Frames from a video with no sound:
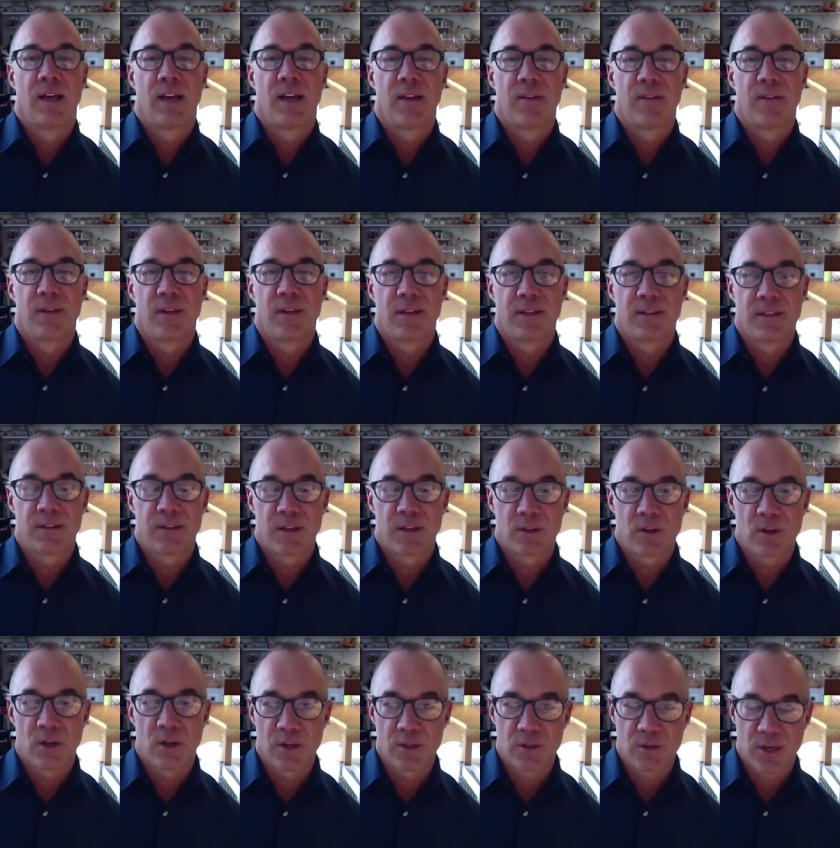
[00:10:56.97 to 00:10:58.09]
and then uh, the
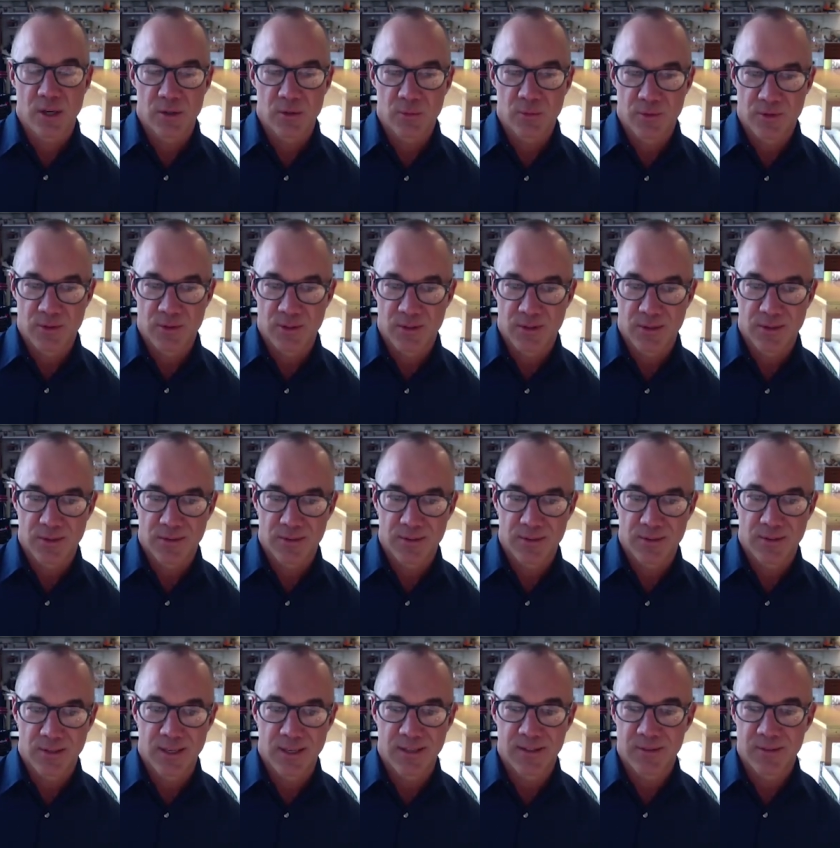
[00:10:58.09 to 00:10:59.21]
contrast with the the
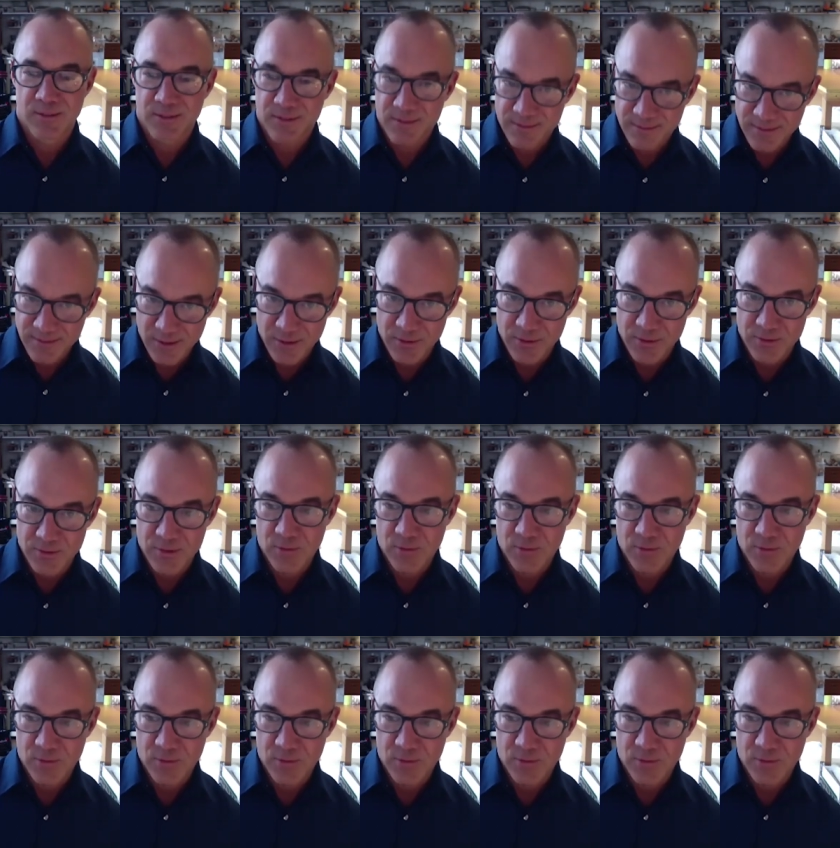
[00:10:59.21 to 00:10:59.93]
land you know the